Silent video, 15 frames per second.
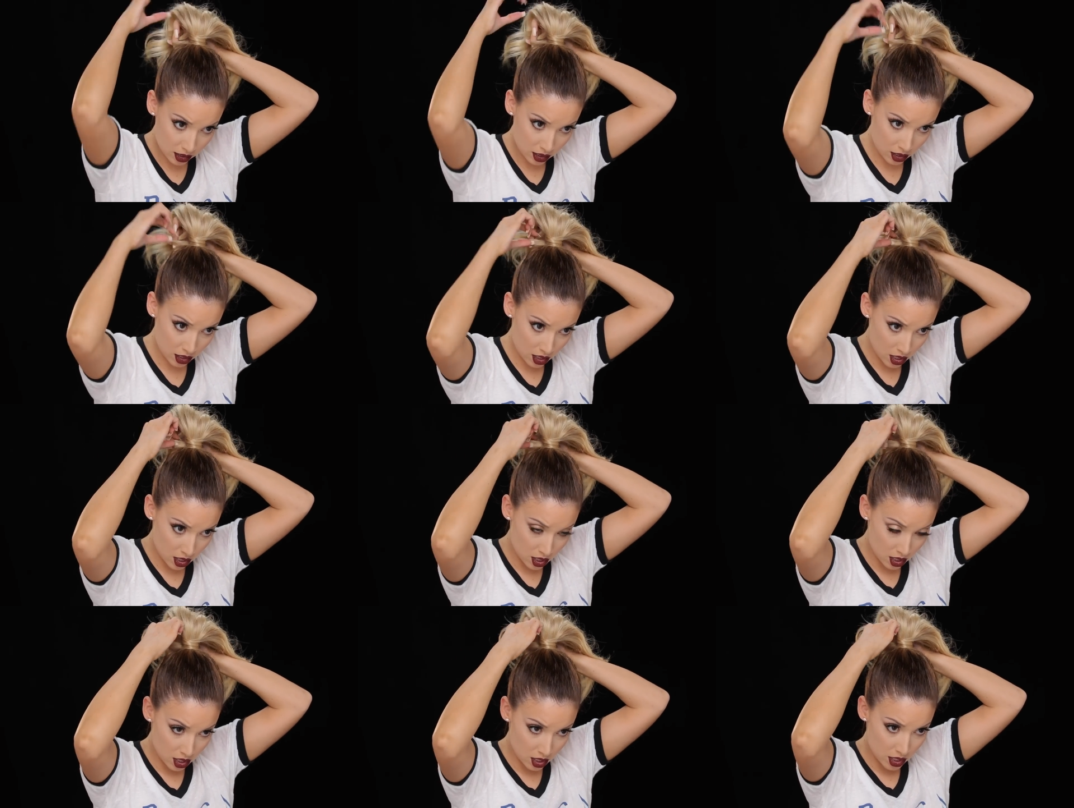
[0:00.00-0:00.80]

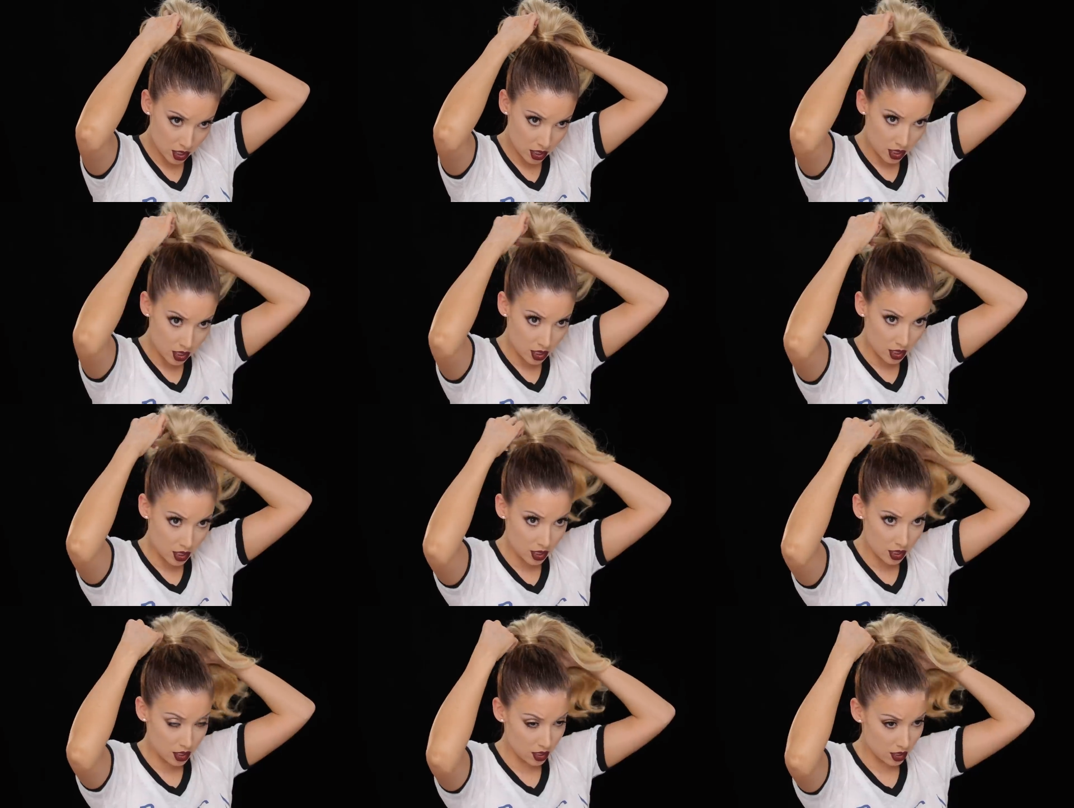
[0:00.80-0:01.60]

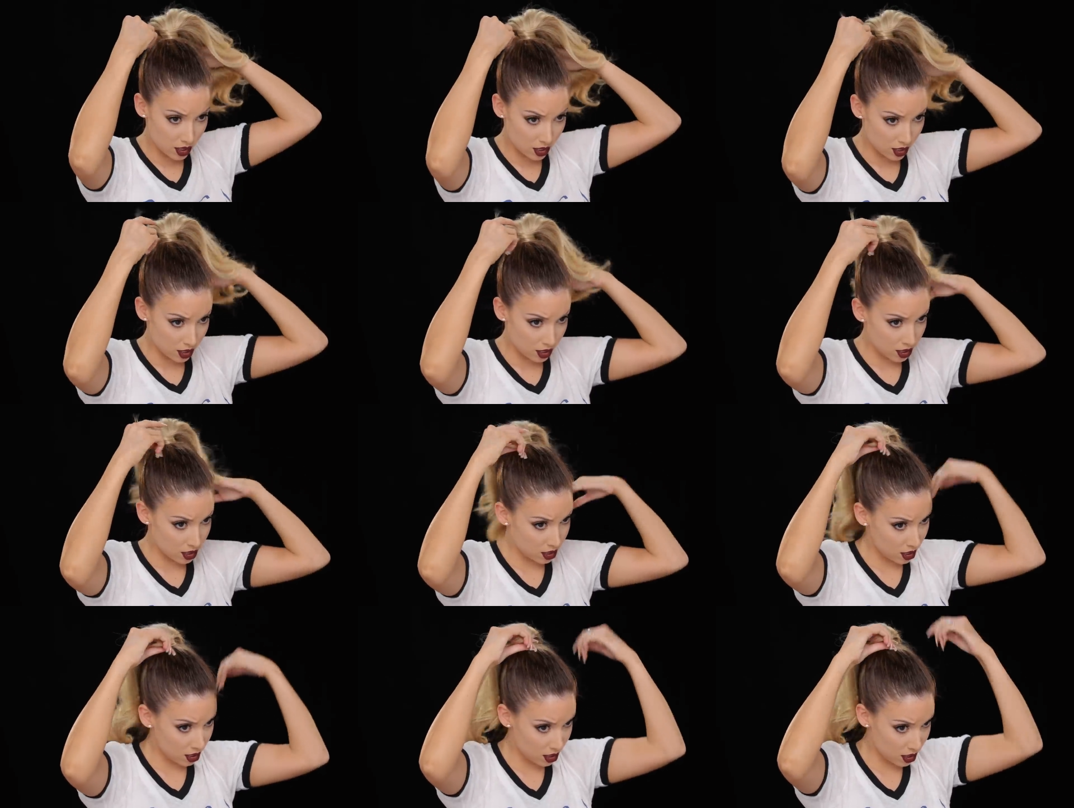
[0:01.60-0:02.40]

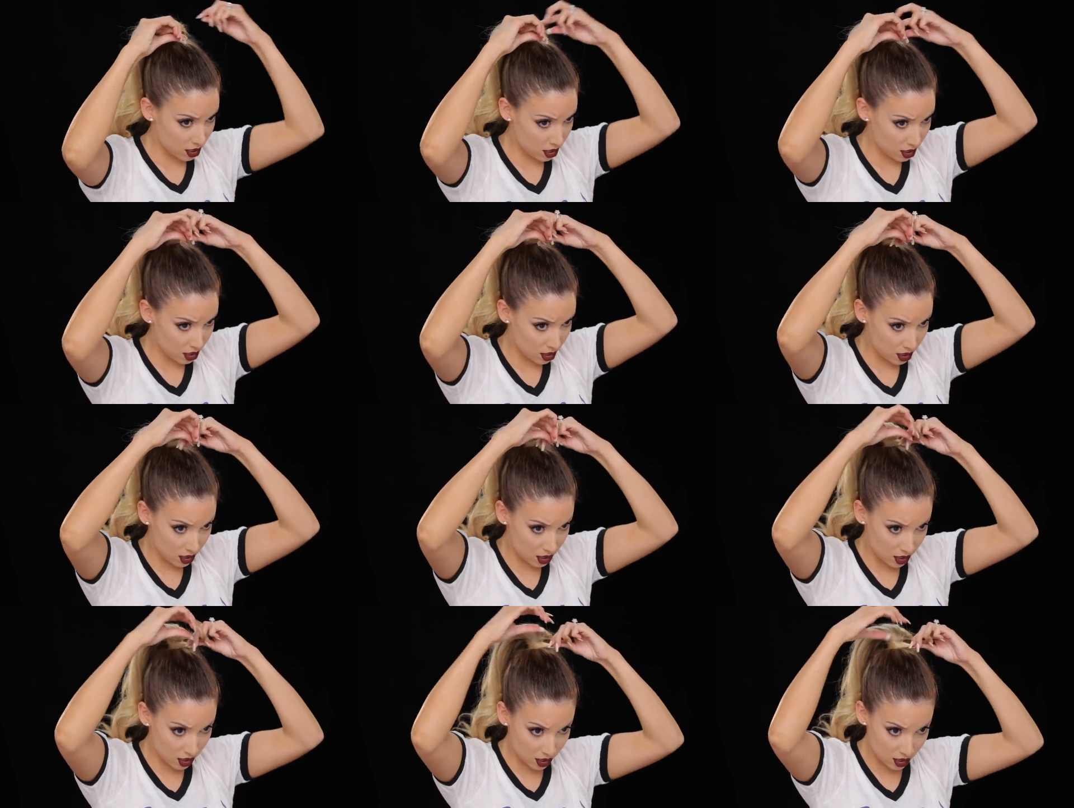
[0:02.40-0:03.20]

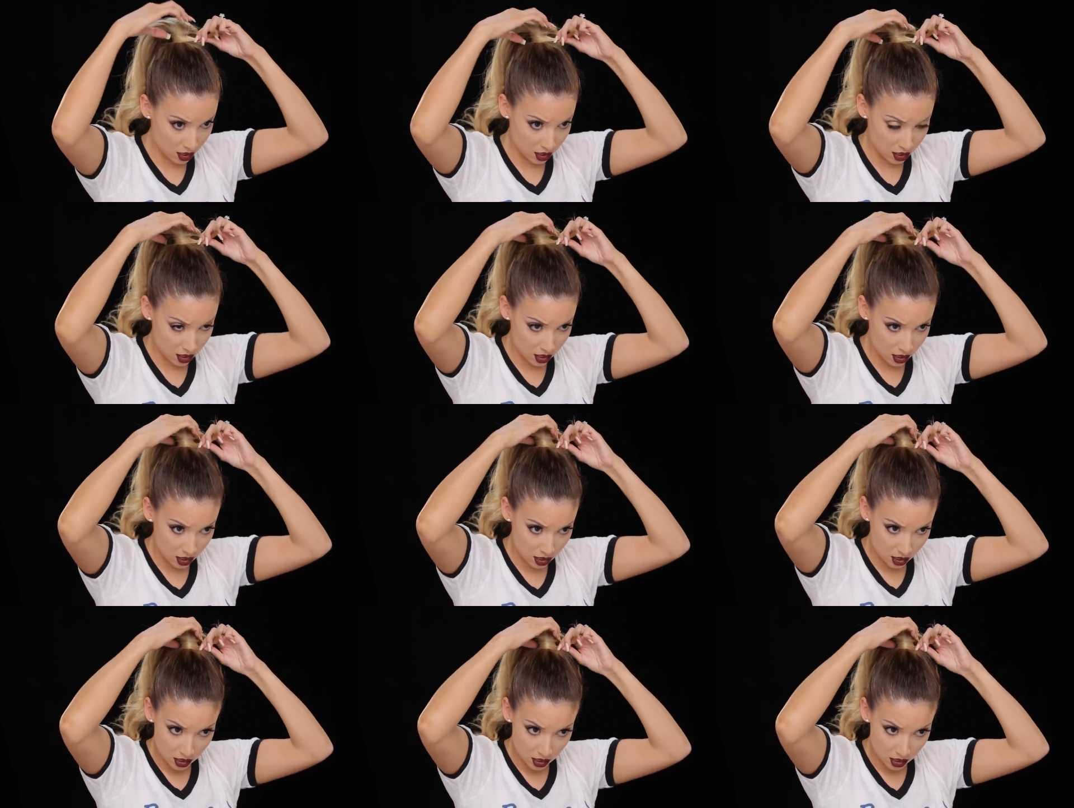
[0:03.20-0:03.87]
[no speech]